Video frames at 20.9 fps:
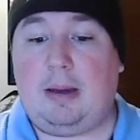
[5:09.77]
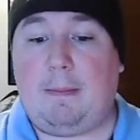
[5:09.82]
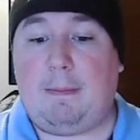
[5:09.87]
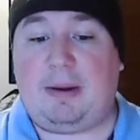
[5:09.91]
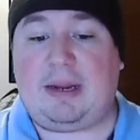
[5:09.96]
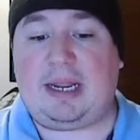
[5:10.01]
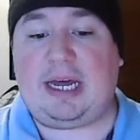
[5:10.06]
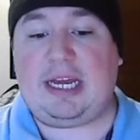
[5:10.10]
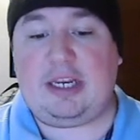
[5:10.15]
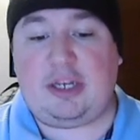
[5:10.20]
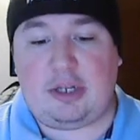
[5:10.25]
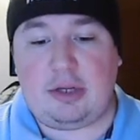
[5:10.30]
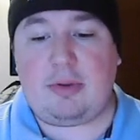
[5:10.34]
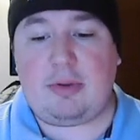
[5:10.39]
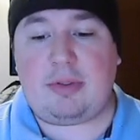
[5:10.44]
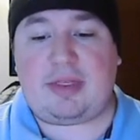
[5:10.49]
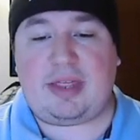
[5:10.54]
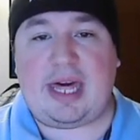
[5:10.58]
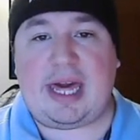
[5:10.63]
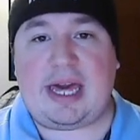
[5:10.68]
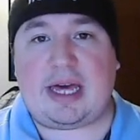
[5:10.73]
But I do
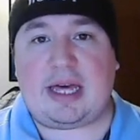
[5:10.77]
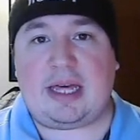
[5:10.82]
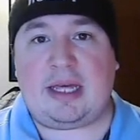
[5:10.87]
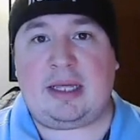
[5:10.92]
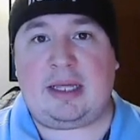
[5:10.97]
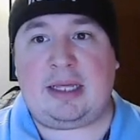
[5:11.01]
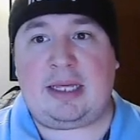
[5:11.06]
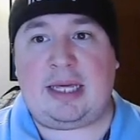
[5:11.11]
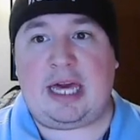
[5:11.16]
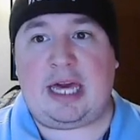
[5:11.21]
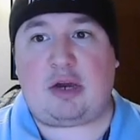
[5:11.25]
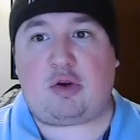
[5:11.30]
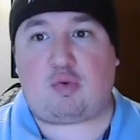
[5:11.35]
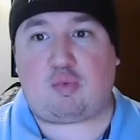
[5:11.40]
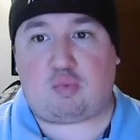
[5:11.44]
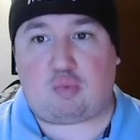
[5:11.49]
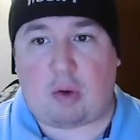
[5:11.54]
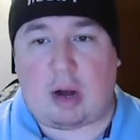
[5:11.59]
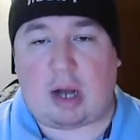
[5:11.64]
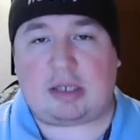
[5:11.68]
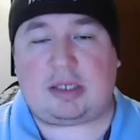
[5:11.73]
think it
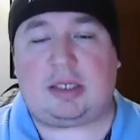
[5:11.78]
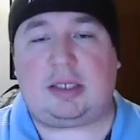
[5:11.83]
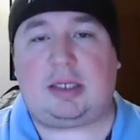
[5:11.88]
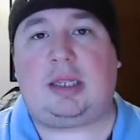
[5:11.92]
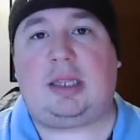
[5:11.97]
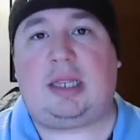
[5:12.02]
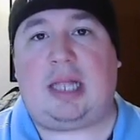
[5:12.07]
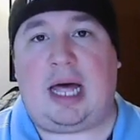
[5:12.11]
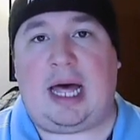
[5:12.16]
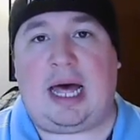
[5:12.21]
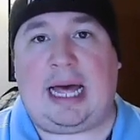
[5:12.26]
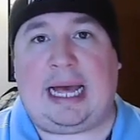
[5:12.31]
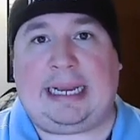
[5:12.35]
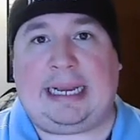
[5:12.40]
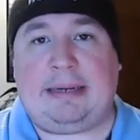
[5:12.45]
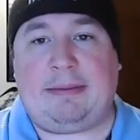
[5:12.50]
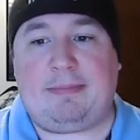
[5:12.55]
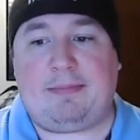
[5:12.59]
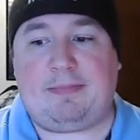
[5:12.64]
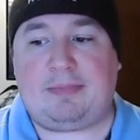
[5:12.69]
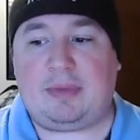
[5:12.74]
crosses a
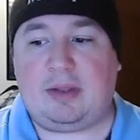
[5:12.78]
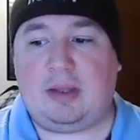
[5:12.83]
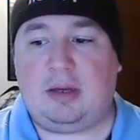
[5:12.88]
line